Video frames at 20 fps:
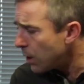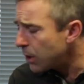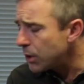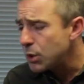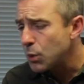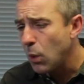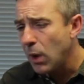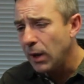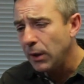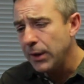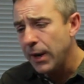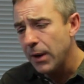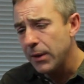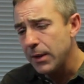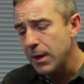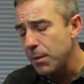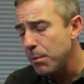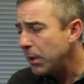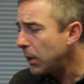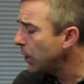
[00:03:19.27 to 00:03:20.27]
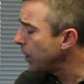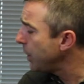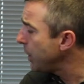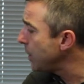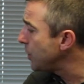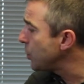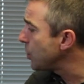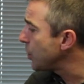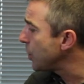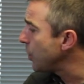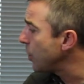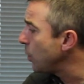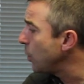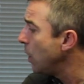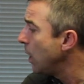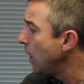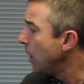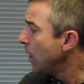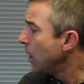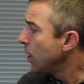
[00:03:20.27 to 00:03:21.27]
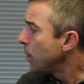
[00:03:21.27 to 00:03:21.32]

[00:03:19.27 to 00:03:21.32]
as well now the ability to